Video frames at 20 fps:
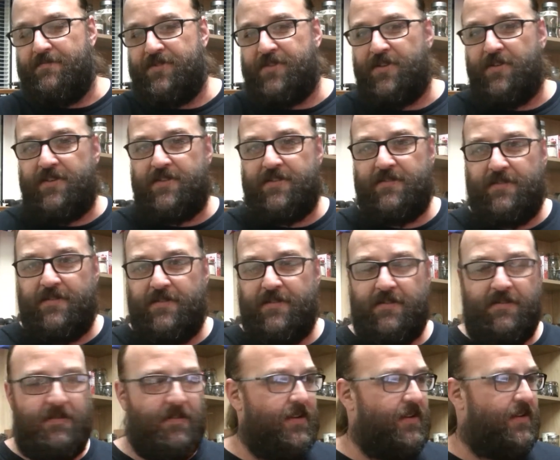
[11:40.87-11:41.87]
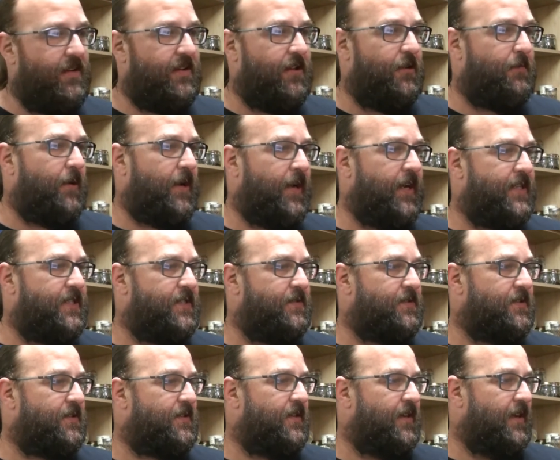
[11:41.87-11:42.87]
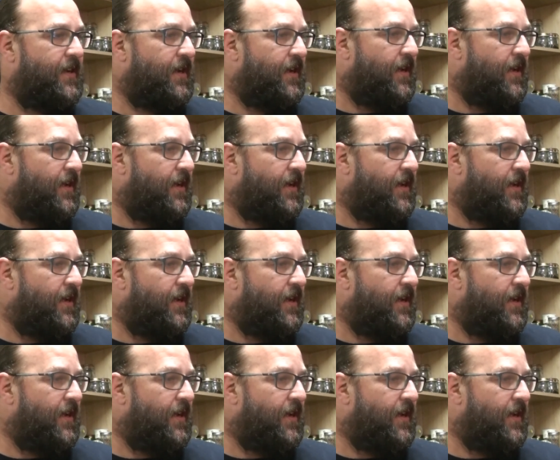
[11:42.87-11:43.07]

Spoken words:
site tonight, your page, it was like